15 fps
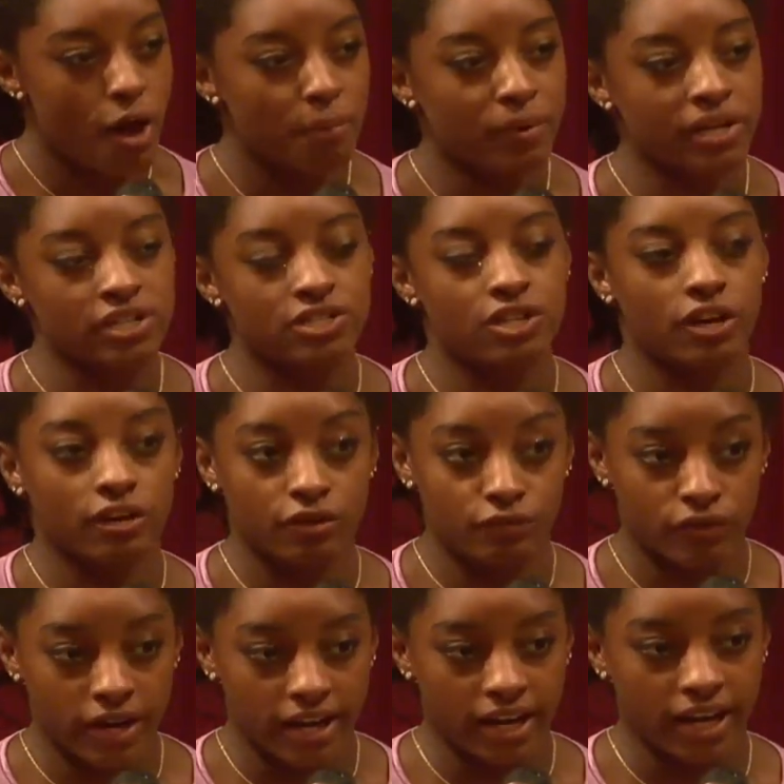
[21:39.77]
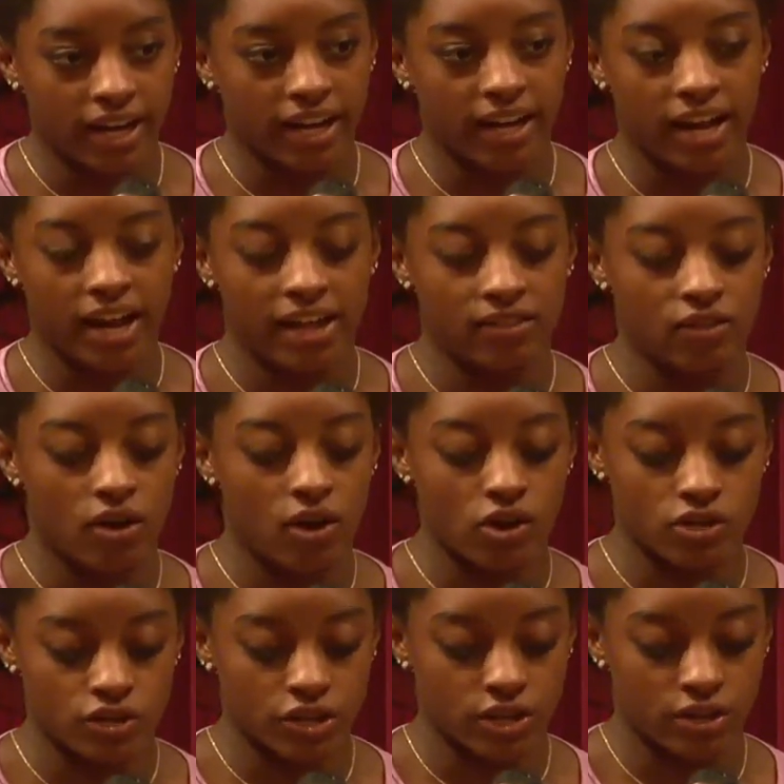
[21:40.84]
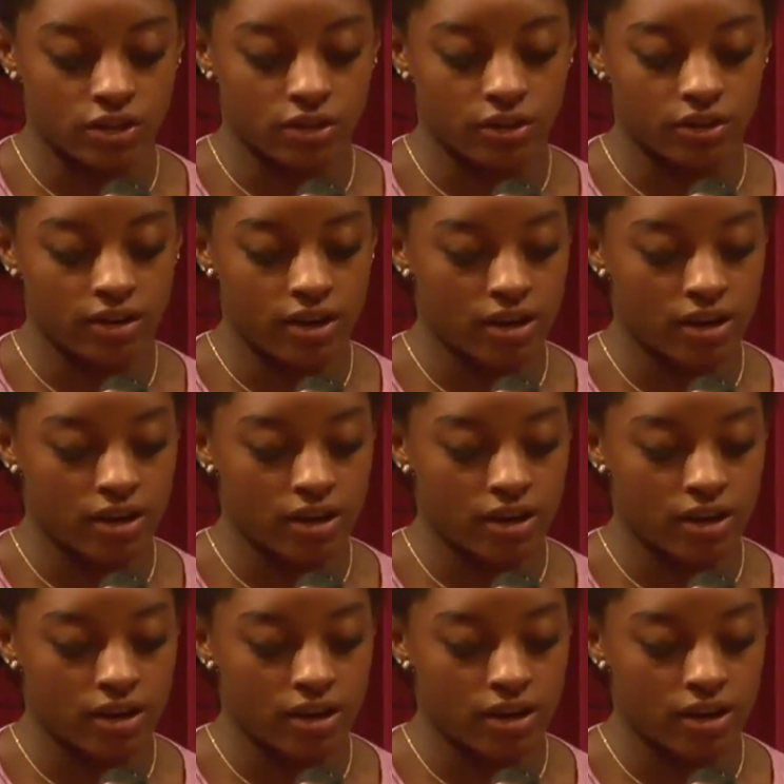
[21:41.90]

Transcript: but it started raining, and the alternate